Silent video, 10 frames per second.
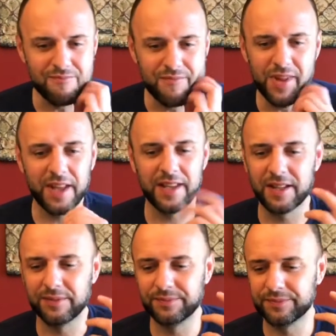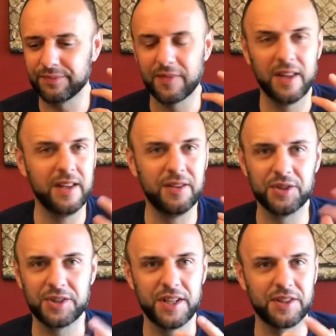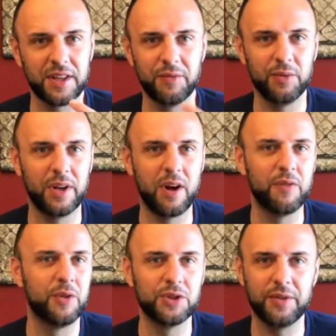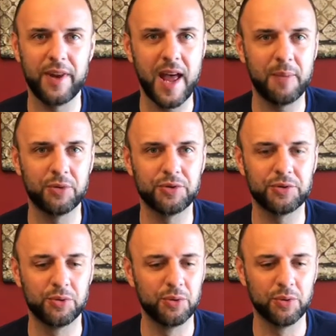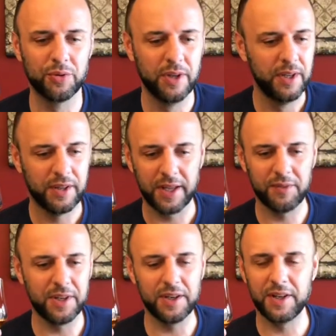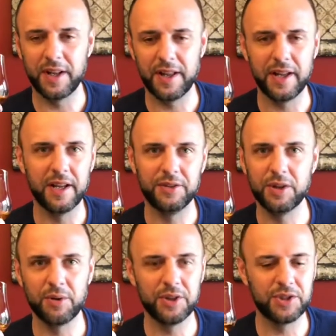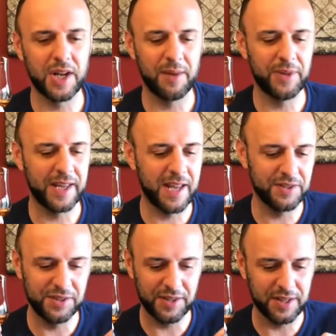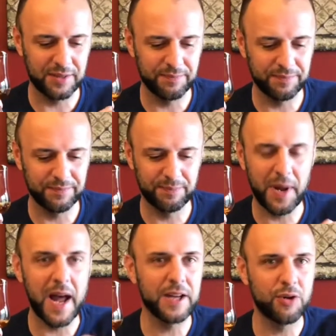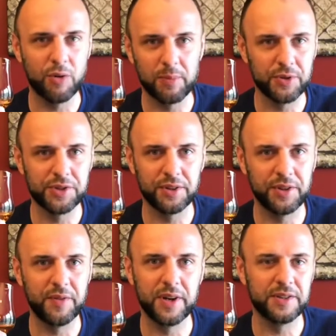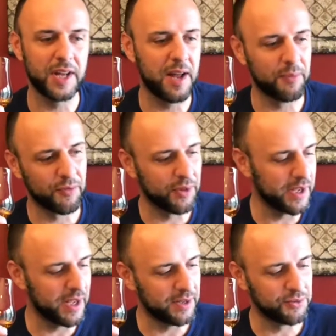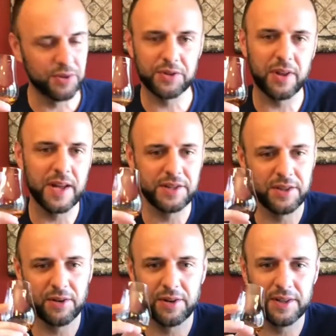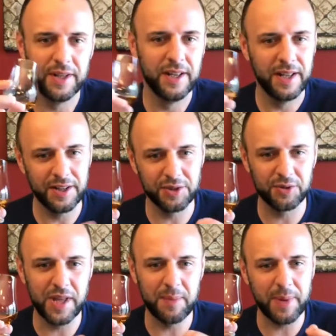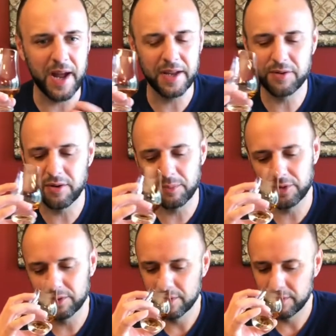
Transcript: here in the States, like our version of an apple strudel. Like if you get it at a donut shop, like has these like pie crumbles on the very top before they kind of drizzle icing on it, and still that pie crumble.